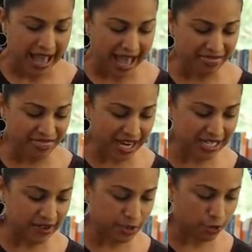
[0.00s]
And
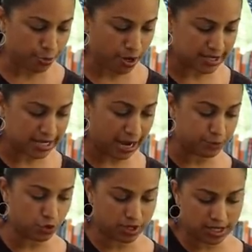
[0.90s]
then give it a press. And
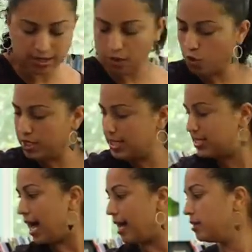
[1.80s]
I'm doing this on one
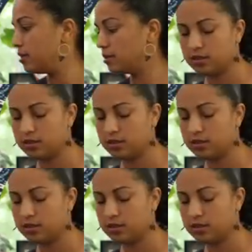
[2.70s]
side,